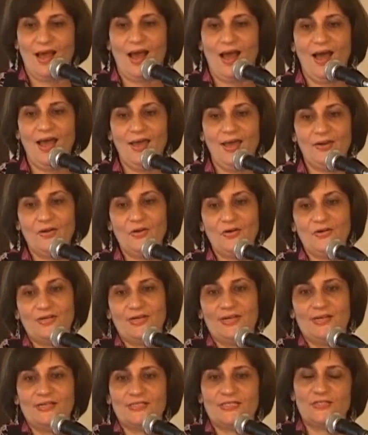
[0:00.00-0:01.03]
I
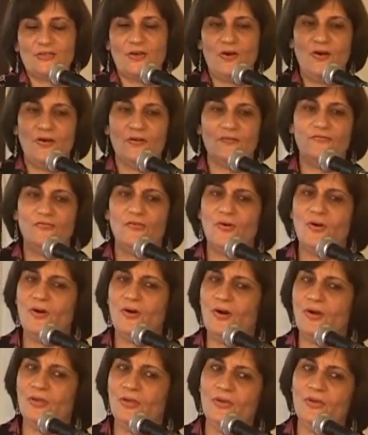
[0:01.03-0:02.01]
wrote a song for